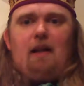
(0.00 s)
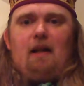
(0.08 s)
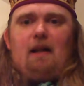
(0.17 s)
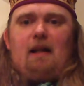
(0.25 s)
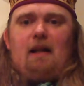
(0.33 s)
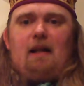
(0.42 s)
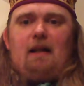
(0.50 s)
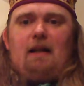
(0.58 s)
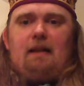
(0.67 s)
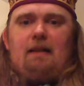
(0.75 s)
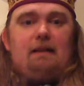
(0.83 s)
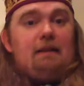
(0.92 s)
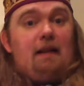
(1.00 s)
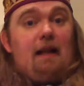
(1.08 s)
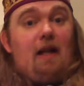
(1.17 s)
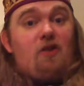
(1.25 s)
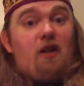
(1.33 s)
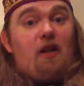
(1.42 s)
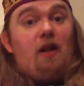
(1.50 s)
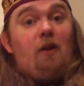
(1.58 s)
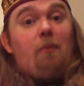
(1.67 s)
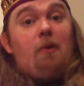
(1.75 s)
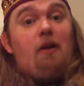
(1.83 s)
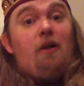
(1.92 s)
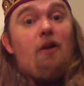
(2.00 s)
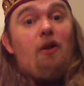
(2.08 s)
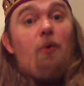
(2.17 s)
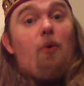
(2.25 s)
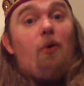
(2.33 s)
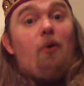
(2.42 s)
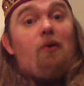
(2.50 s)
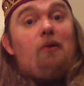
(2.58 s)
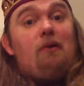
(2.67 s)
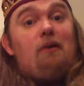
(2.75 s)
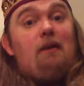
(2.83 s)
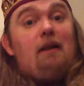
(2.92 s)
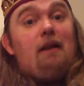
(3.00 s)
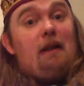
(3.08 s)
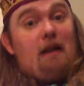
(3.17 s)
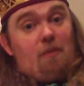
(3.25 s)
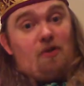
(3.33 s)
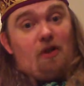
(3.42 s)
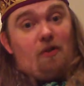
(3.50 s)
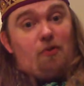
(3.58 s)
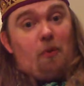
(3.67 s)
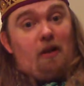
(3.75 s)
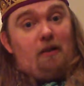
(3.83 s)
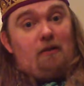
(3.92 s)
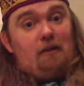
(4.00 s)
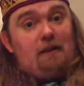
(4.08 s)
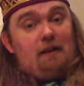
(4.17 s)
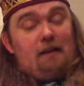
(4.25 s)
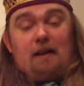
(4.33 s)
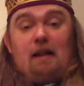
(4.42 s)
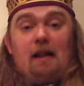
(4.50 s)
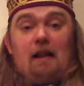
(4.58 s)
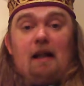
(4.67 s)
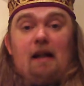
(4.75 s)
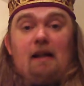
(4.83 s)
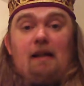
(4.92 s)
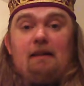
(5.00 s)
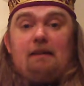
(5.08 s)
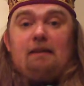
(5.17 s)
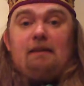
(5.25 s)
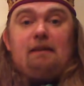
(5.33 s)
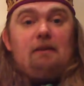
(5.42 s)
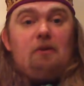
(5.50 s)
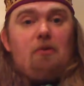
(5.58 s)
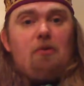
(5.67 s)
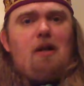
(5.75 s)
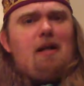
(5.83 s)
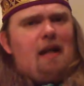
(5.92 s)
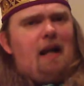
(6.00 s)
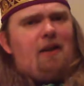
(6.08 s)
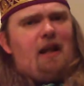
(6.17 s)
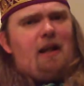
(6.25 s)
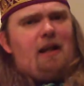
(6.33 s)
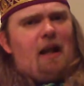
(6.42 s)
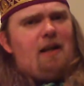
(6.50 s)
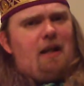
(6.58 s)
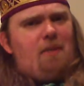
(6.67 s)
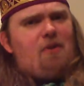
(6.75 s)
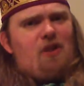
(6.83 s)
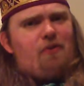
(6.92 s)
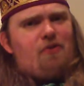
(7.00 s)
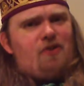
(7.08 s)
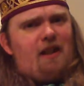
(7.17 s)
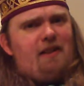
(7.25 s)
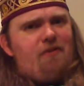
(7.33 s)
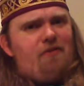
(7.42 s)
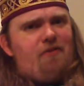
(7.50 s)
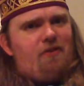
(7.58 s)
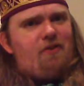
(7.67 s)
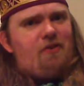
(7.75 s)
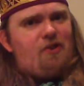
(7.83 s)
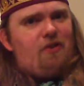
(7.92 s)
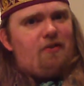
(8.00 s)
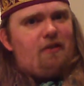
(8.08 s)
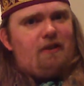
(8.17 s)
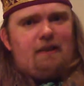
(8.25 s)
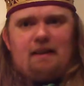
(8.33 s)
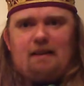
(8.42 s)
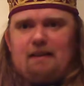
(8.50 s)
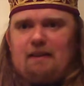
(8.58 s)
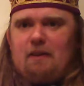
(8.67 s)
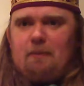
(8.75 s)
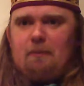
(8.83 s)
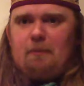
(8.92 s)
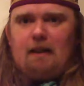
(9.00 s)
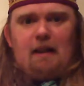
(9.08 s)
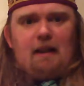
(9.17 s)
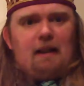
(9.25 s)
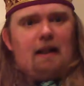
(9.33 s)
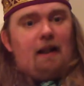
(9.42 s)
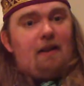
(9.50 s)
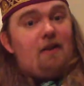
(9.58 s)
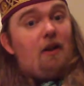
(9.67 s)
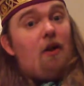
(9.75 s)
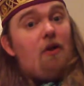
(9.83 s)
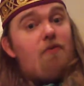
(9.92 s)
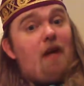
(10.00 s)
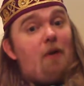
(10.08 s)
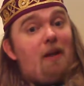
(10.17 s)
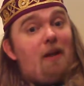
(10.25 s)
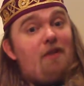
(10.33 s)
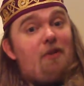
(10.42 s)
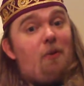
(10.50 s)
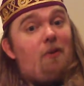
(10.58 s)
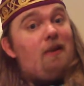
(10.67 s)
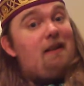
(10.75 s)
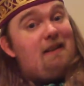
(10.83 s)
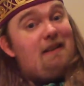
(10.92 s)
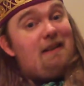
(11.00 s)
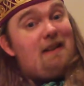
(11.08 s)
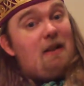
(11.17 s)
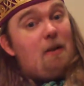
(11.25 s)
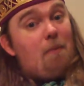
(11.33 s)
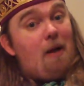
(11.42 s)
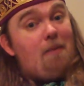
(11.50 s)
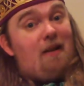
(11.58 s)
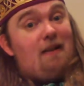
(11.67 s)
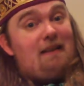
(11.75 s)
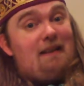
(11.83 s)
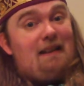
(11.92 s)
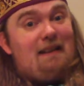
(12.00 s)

Yes, and I hope you all keep yourselves well. Yeah, and keep yourself safe and stuff like that. And farewell, everyone. Bye bye.